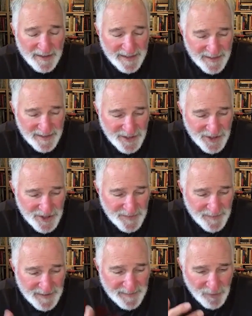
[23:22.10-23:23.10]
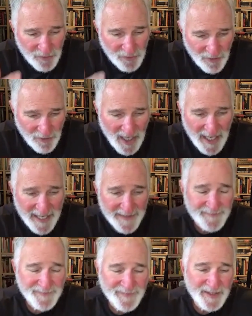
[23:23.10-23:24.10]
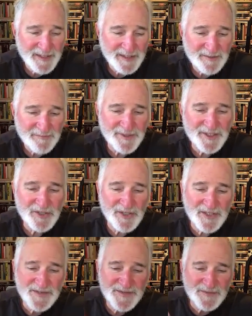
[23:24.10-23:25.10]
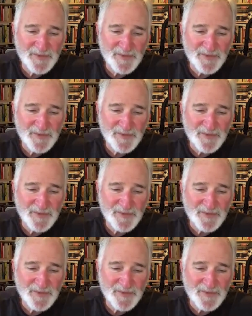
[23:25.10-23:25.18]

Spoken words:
indigenous people cry because